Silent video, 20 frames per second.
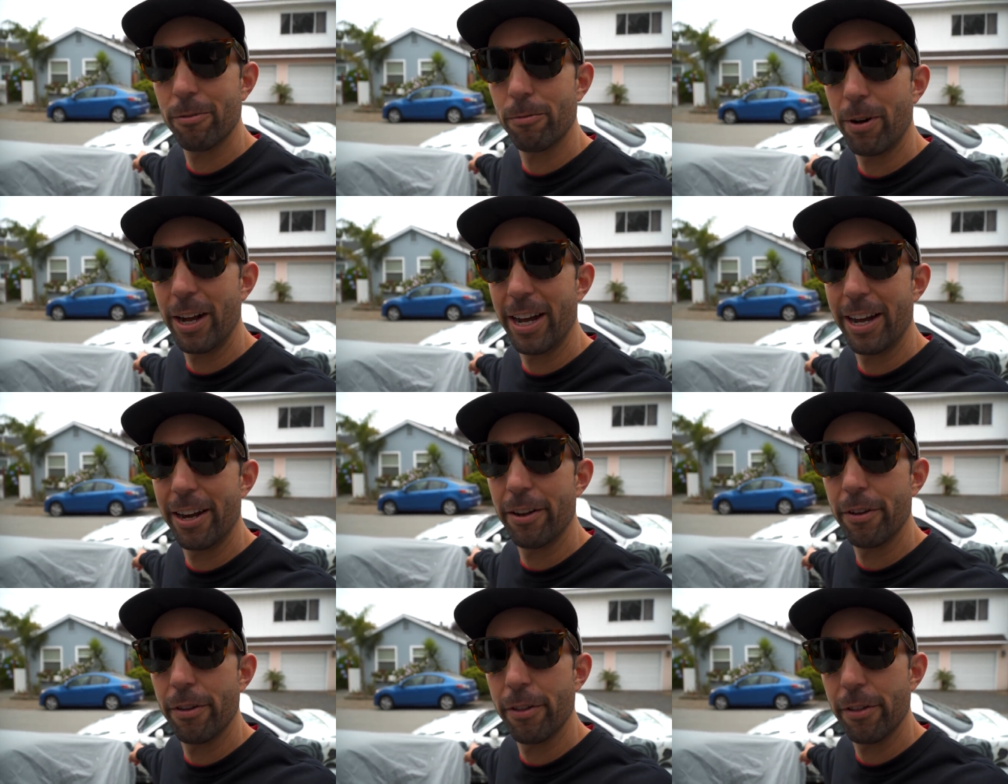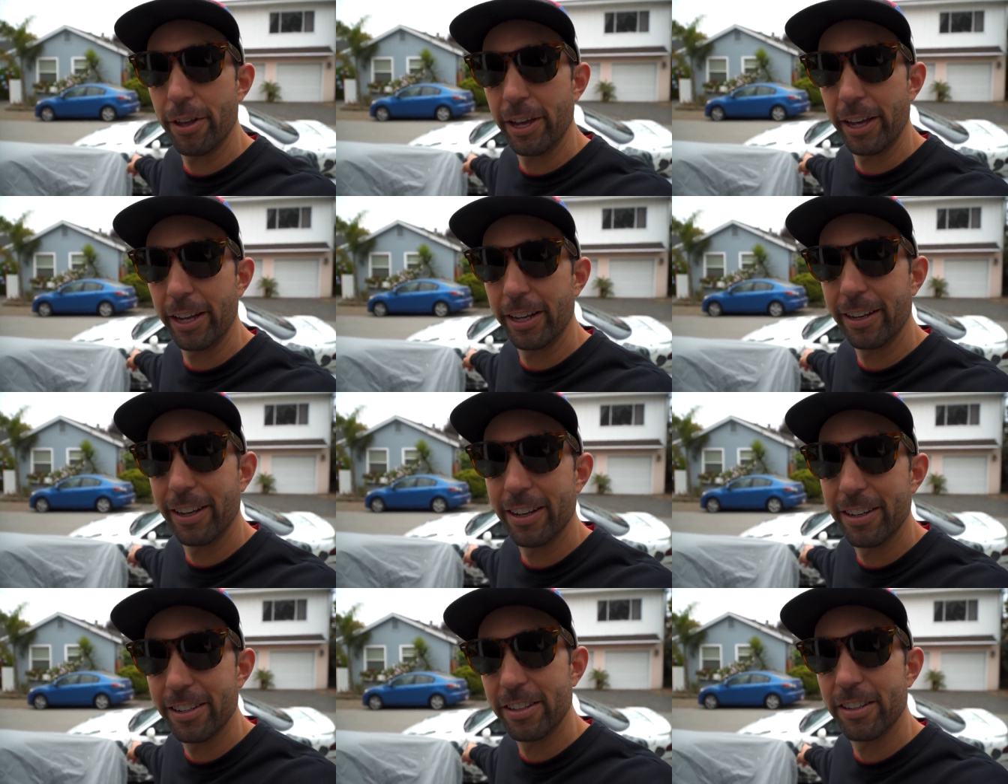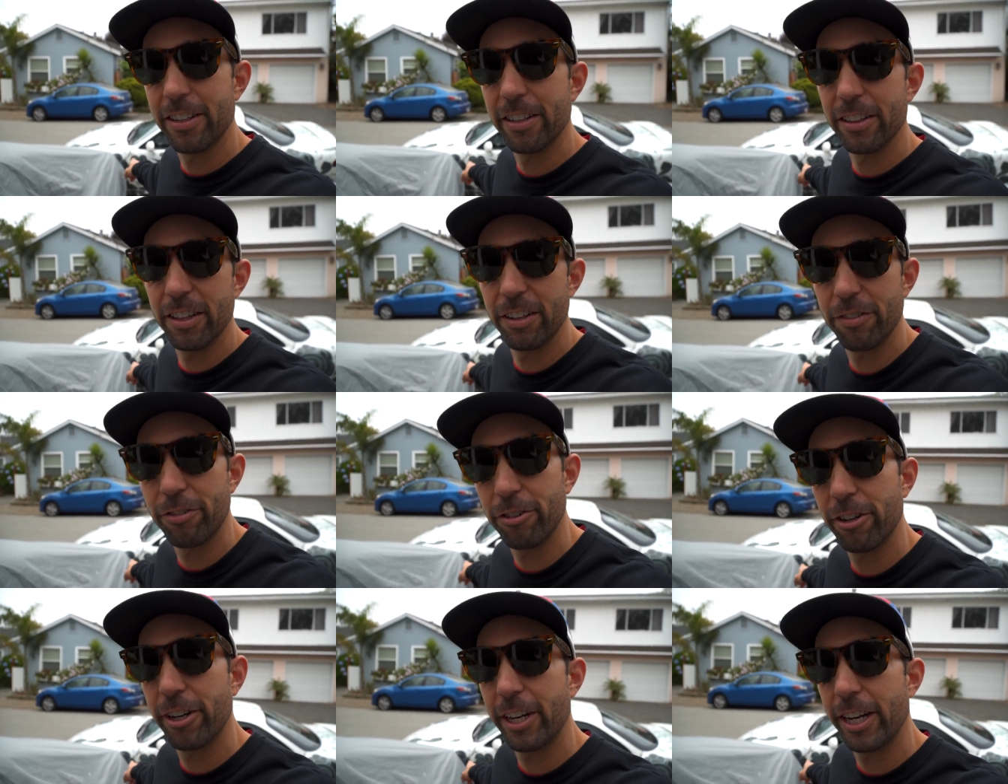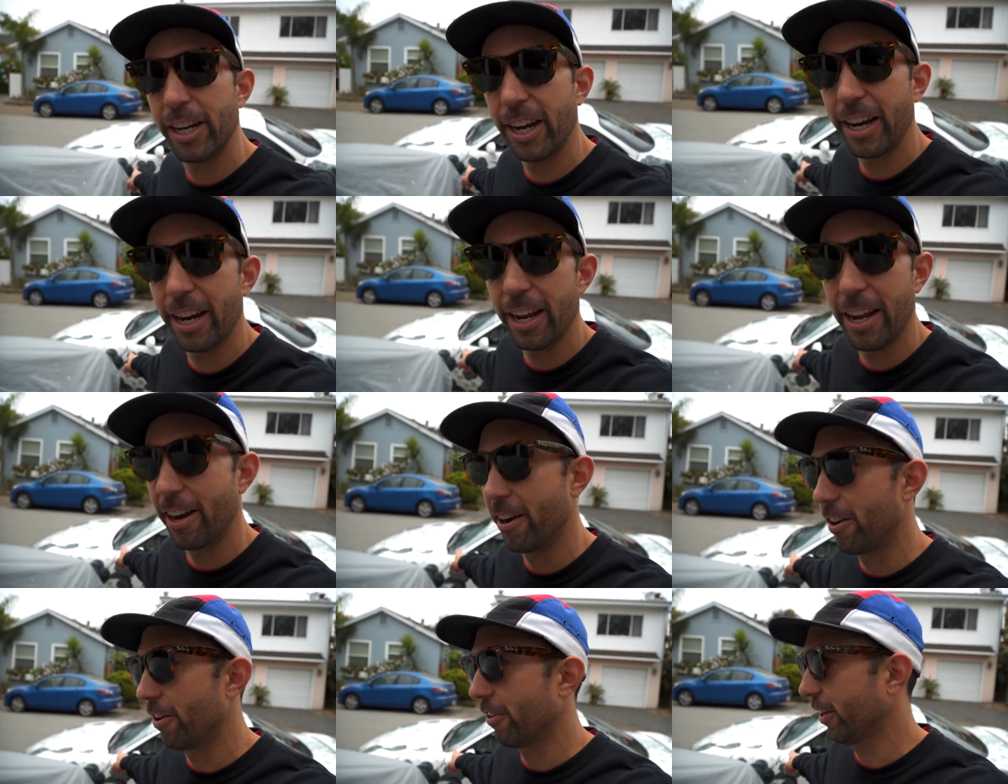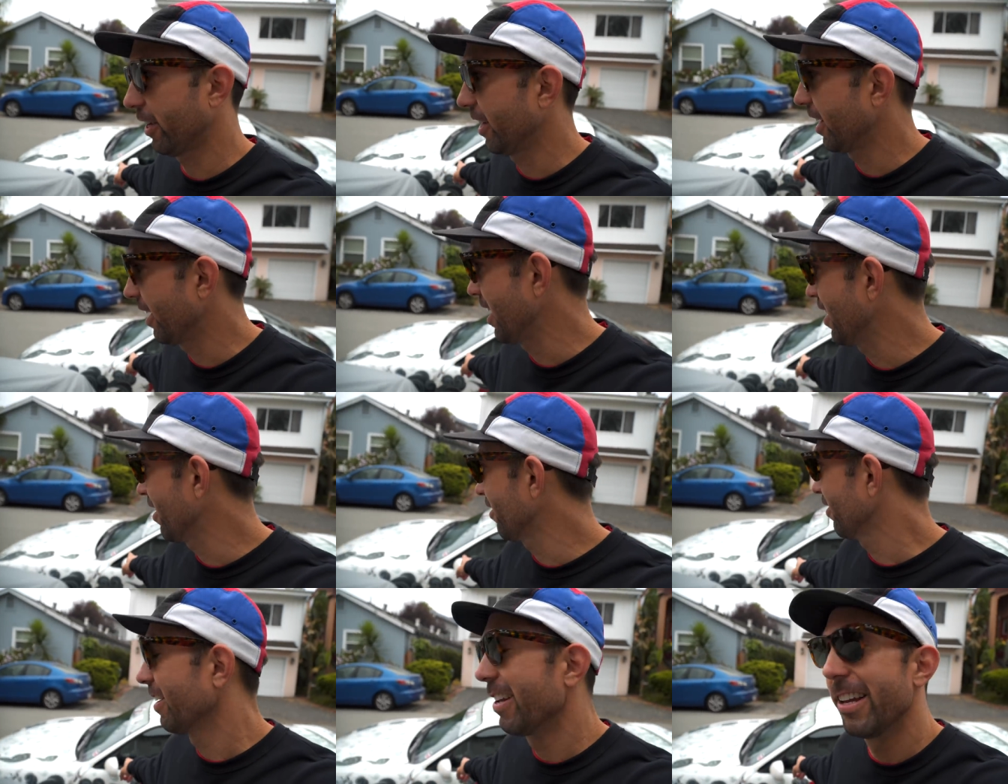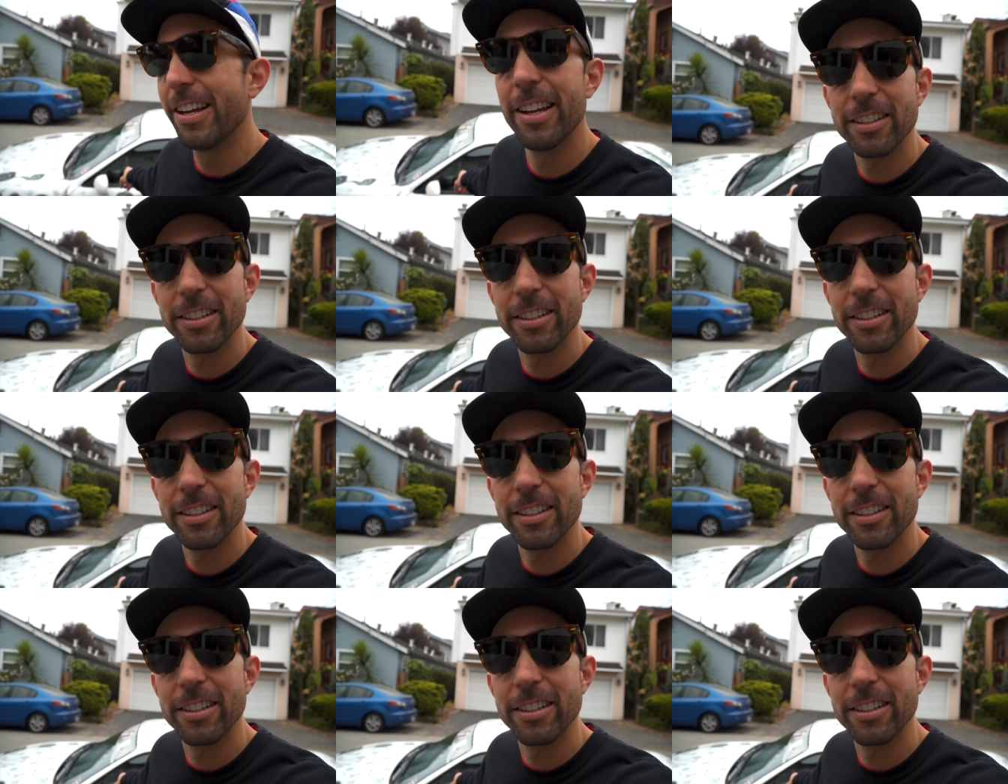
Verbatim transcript: wild thing and did the livery and all the cutout.